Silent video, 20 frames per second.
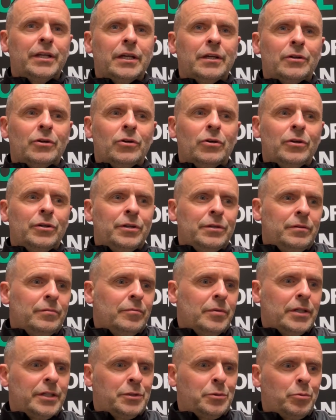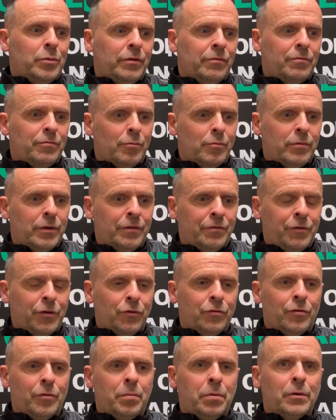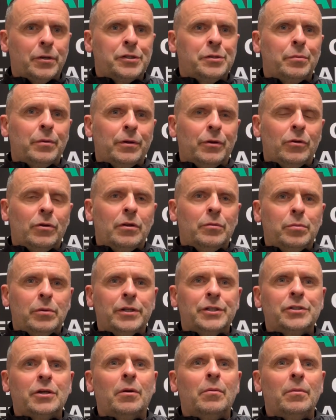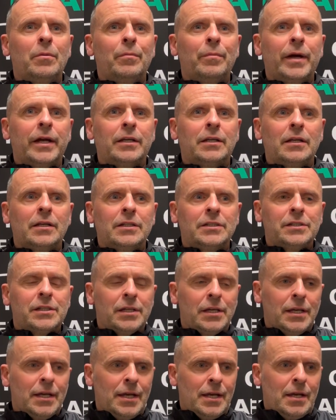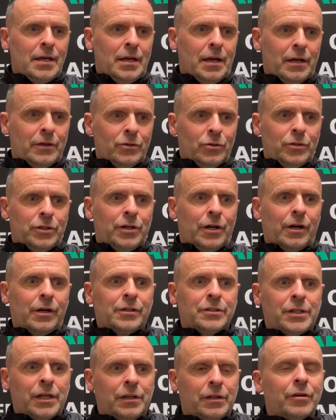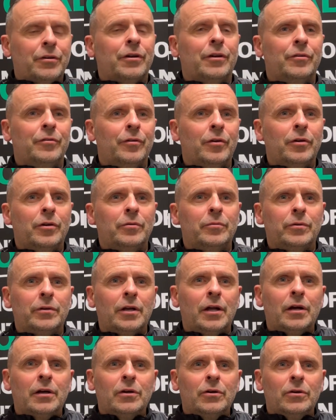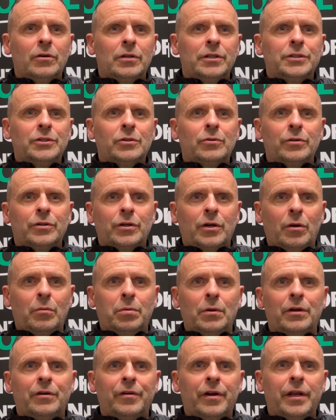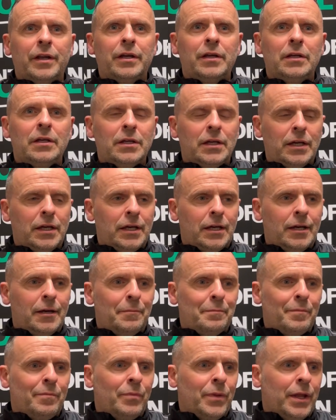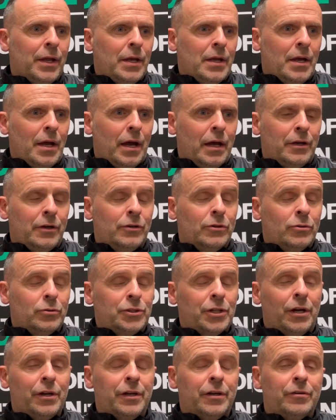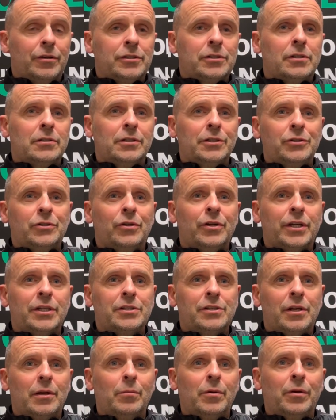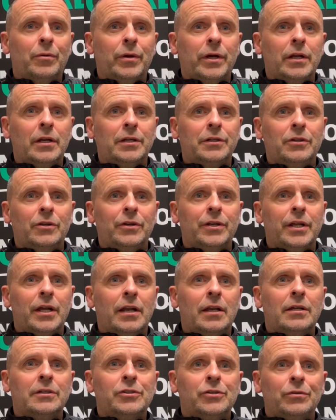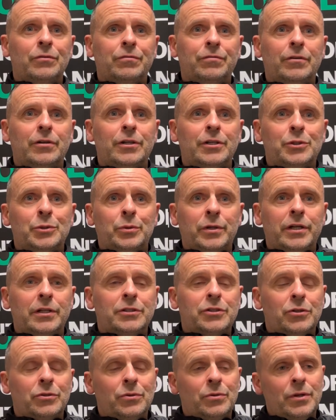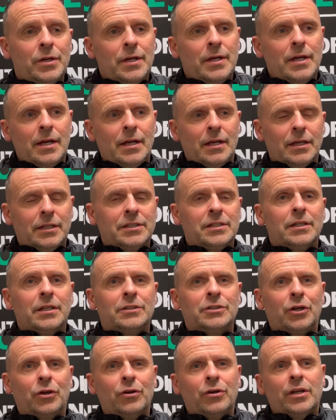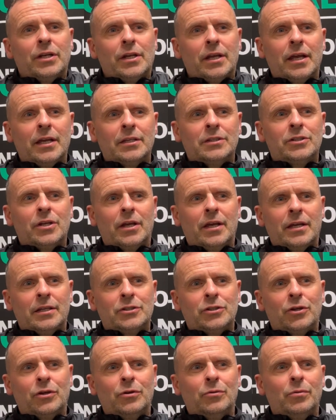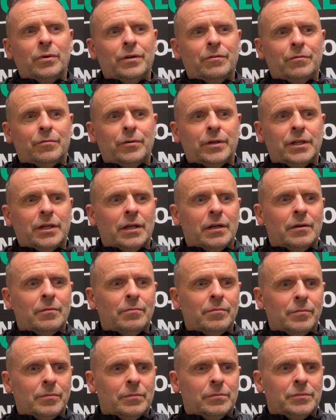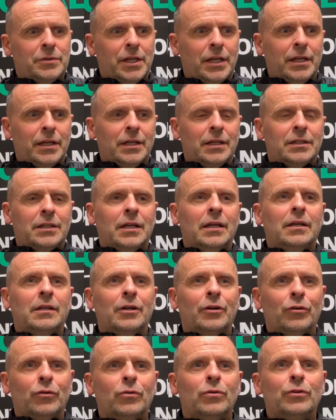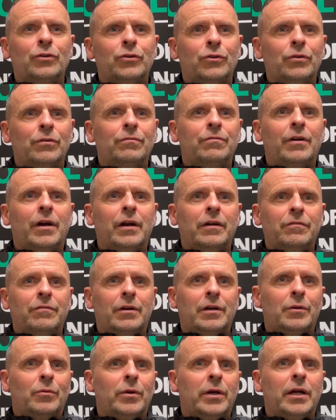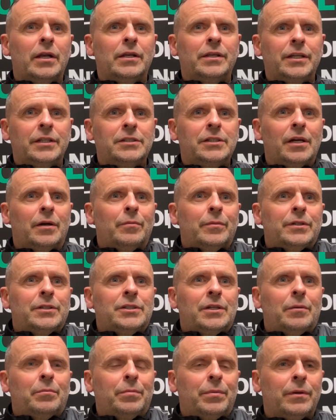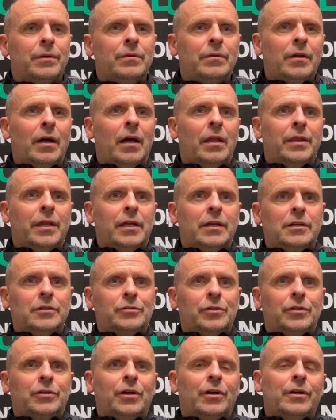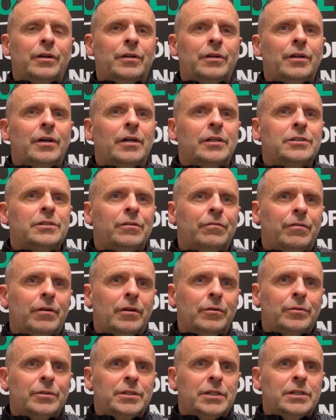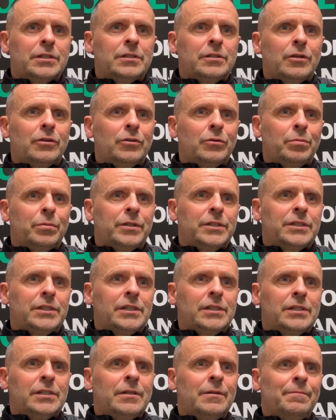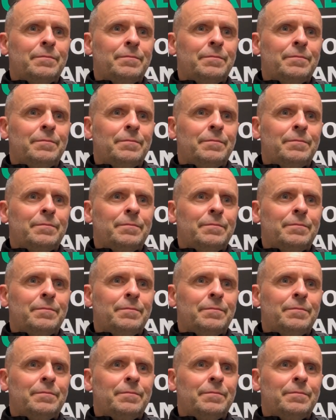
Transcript: get on. And listen, we have good reports about all the boys coming back to us. I know Kirk has hit the ground running with Loughgall, he scored a couple already. And I know Johnny Russell has done extremely well at Dundalk so far as well. So listen, it's good. It's good whenever we can see an 18-year-old doing very, very well in the Championship, and then he's returning to us the following season to do pre-season.